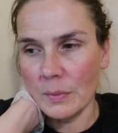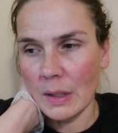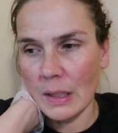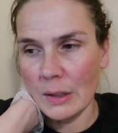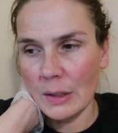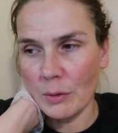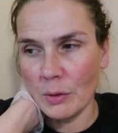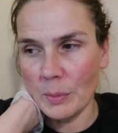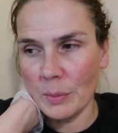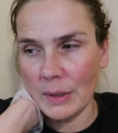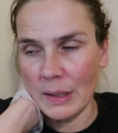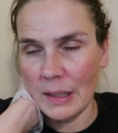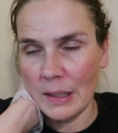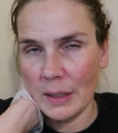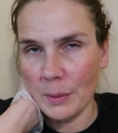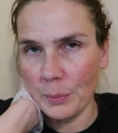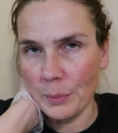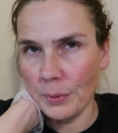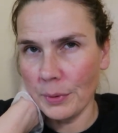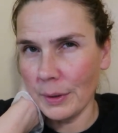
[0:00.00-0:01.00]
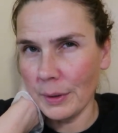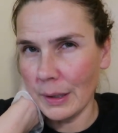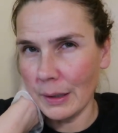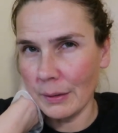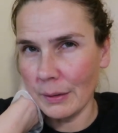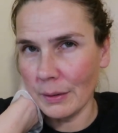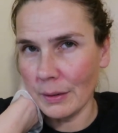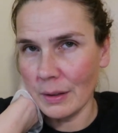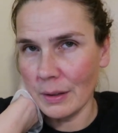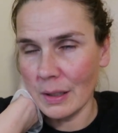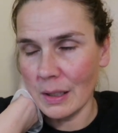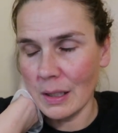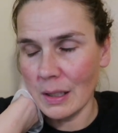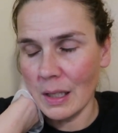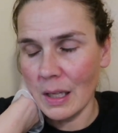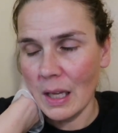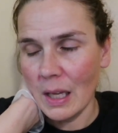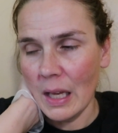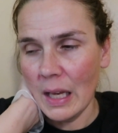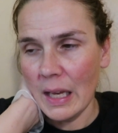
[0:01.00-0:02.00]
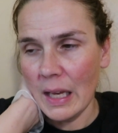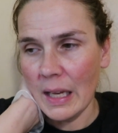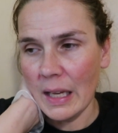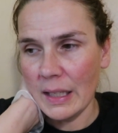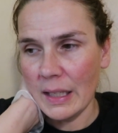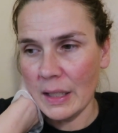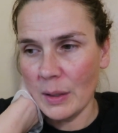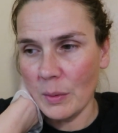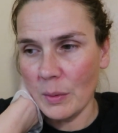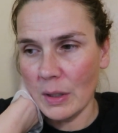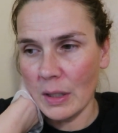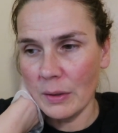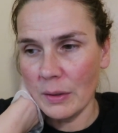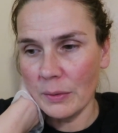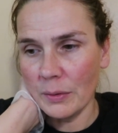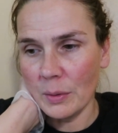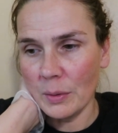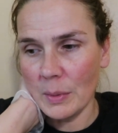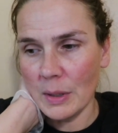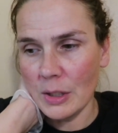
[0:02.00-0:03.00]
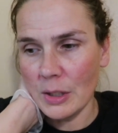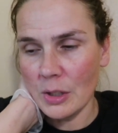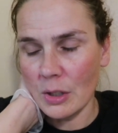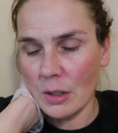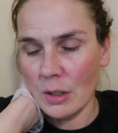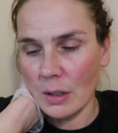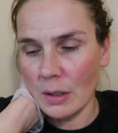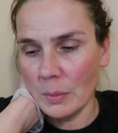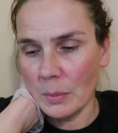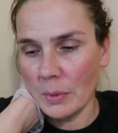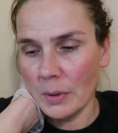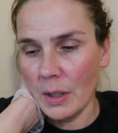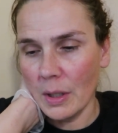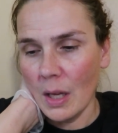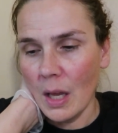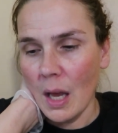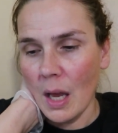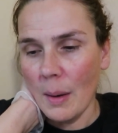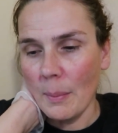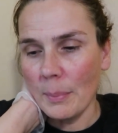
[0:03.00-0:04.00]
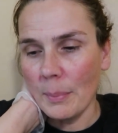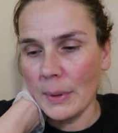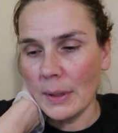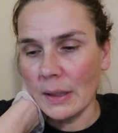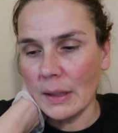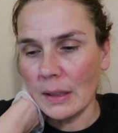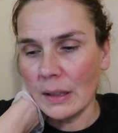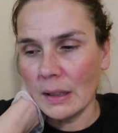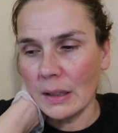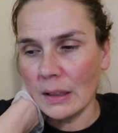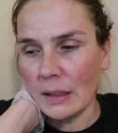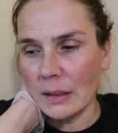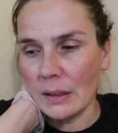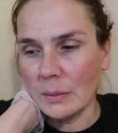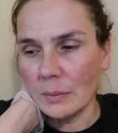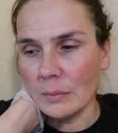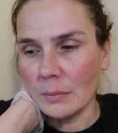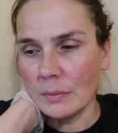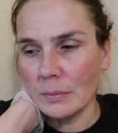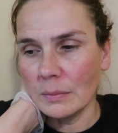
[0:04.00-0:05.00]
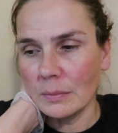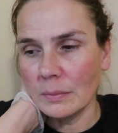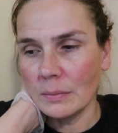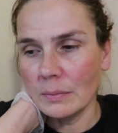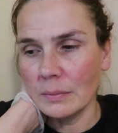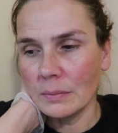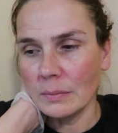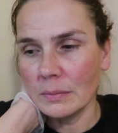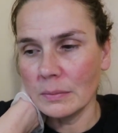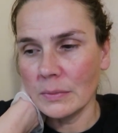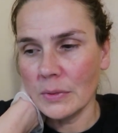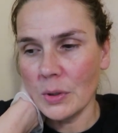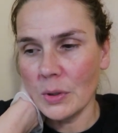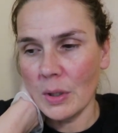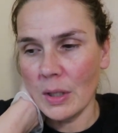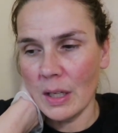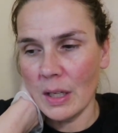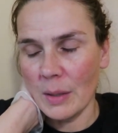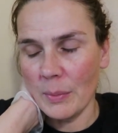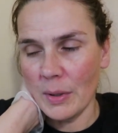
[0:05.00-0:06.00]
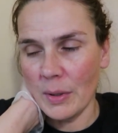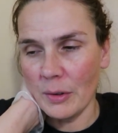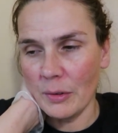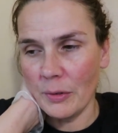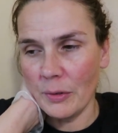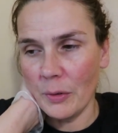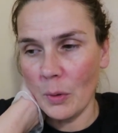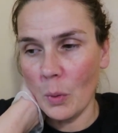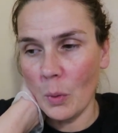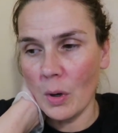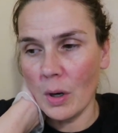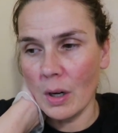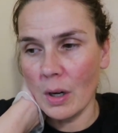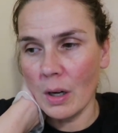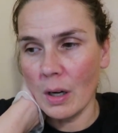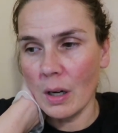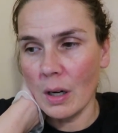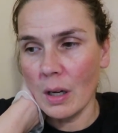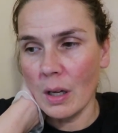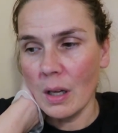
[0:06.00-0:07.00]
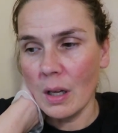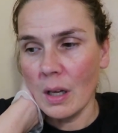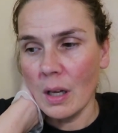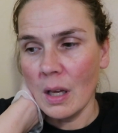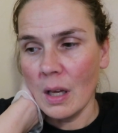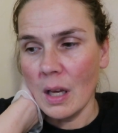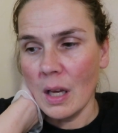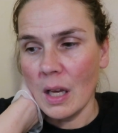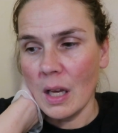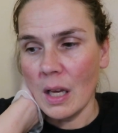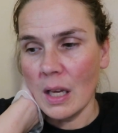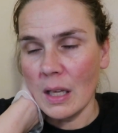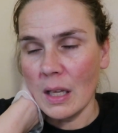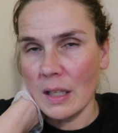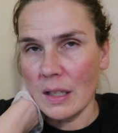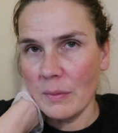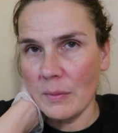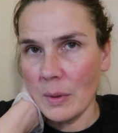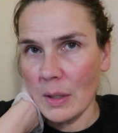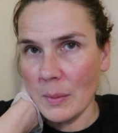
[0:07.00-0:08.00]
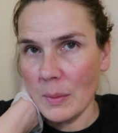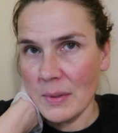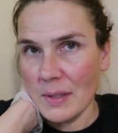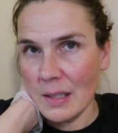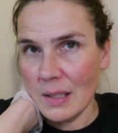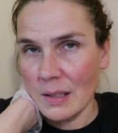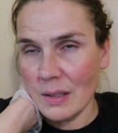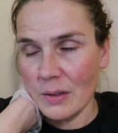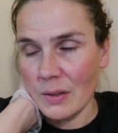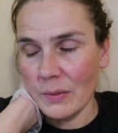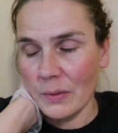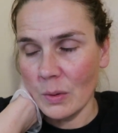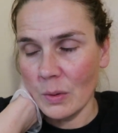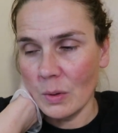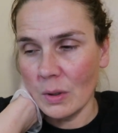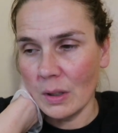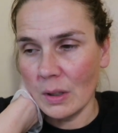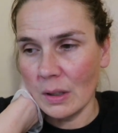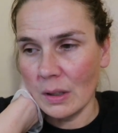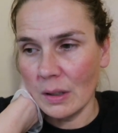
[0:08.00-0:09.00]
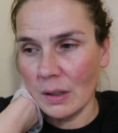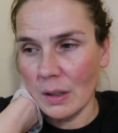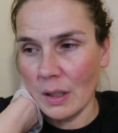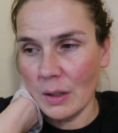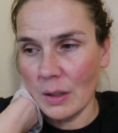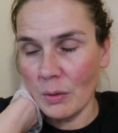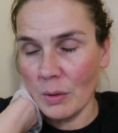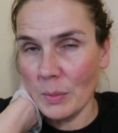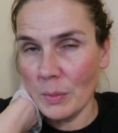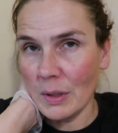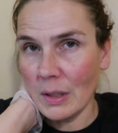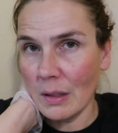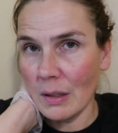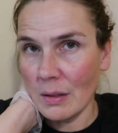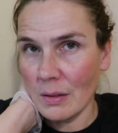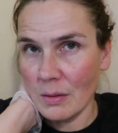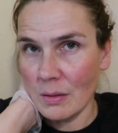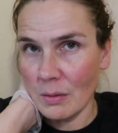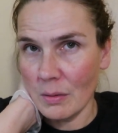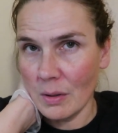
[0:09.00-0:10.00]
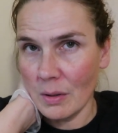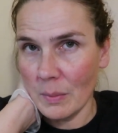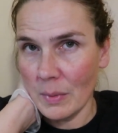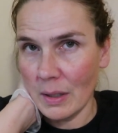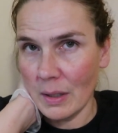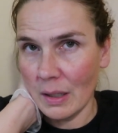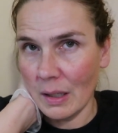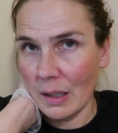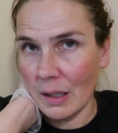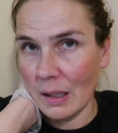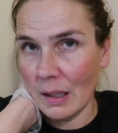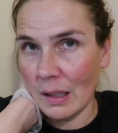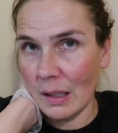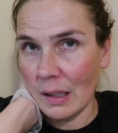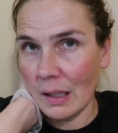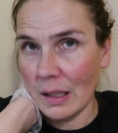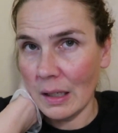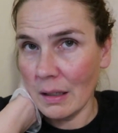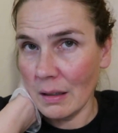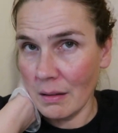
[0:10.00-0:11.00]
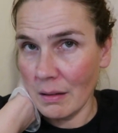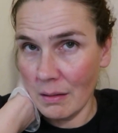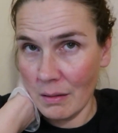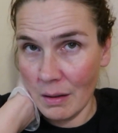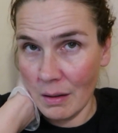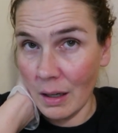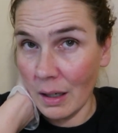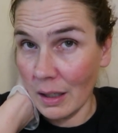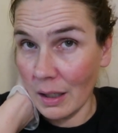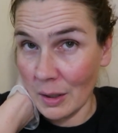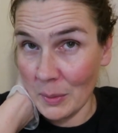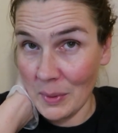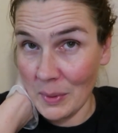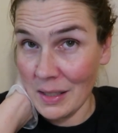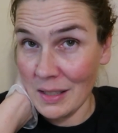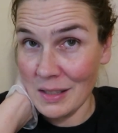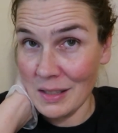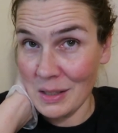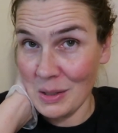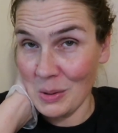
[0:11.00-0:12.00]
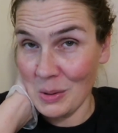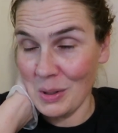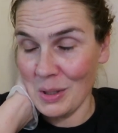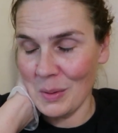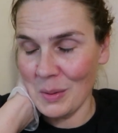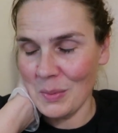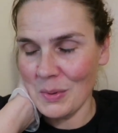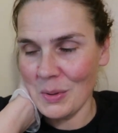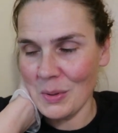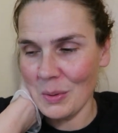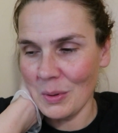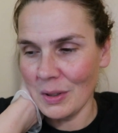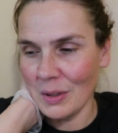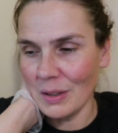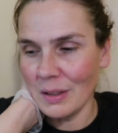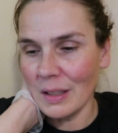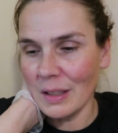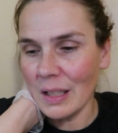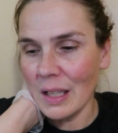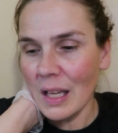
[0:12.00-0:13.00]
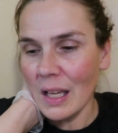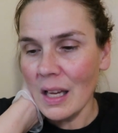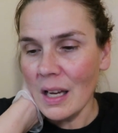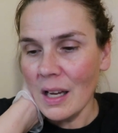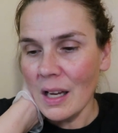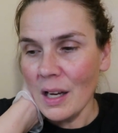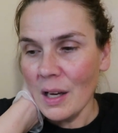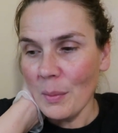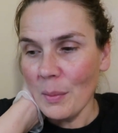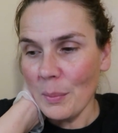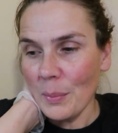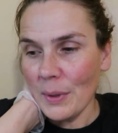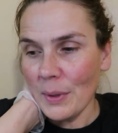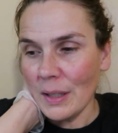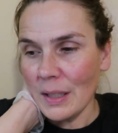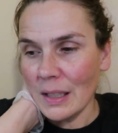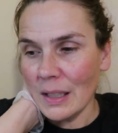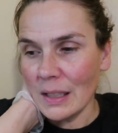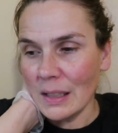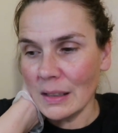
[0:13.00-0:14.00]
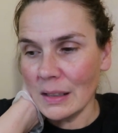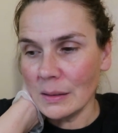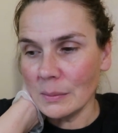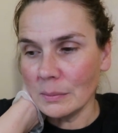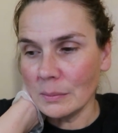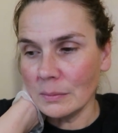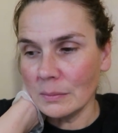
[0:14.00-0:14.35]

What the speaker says: I normally get up pretty early anyway for my job, but so I got up at 4 and I've been up since 4. I normally also go to bed at 8 o'clock because I do get up so early, but I